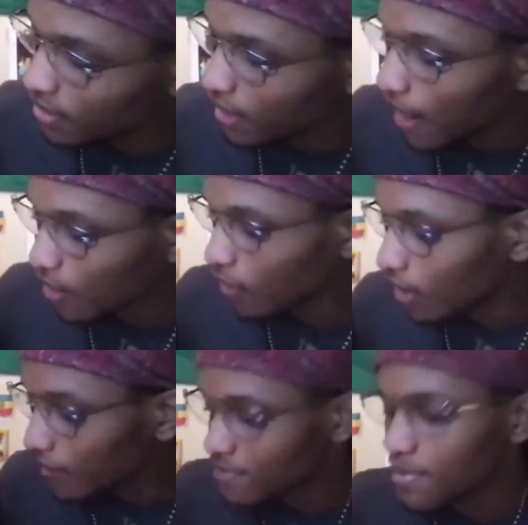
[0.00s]
out of the
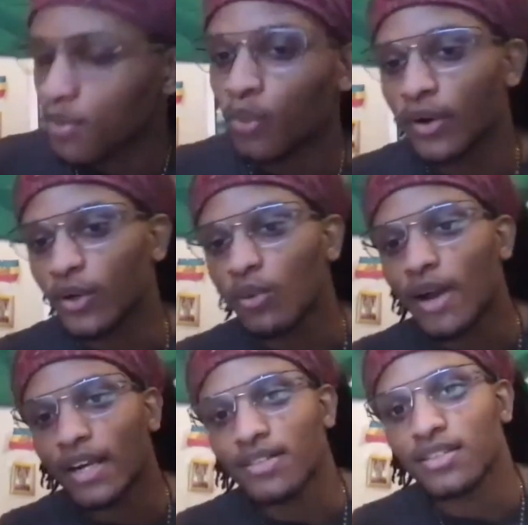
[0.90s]
office, people want to go
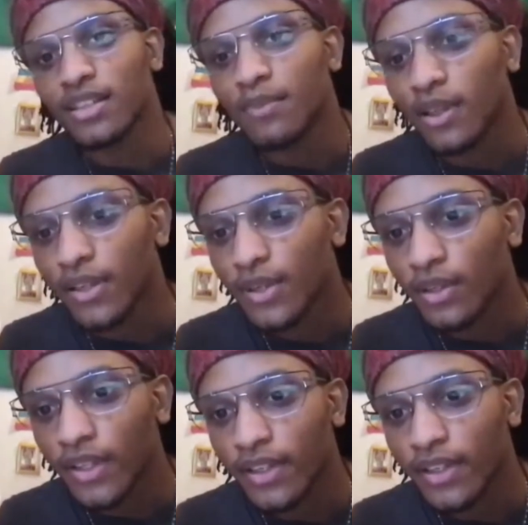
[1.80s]
back to sleep politically,